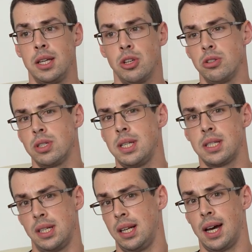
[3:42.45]
It's also
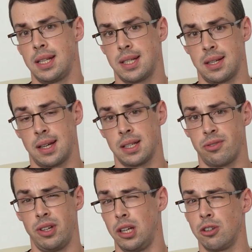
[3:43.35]
decently light and
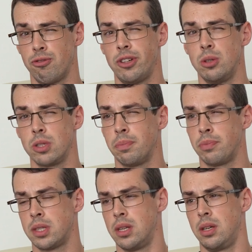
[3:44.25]
has fairly good reviews,
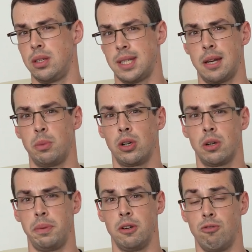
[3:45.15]
so the ZBook
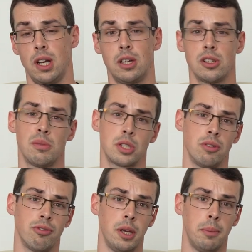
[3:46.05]
could be a really good
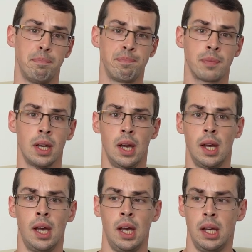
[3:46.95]
option for me.
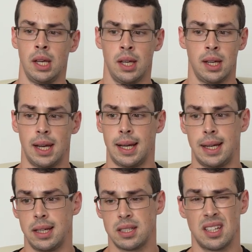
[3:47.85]

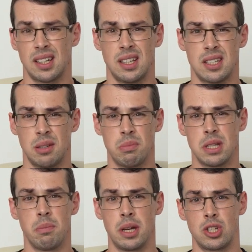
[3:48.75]
Uh, so that kind of sums
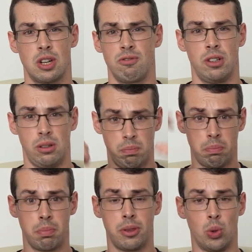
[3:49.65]
up my general
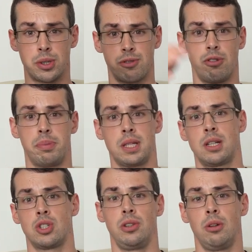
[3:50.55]
thoughts for a
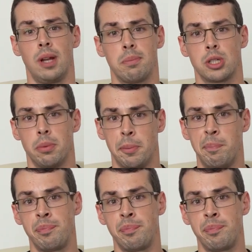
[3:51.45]
potential new laptop.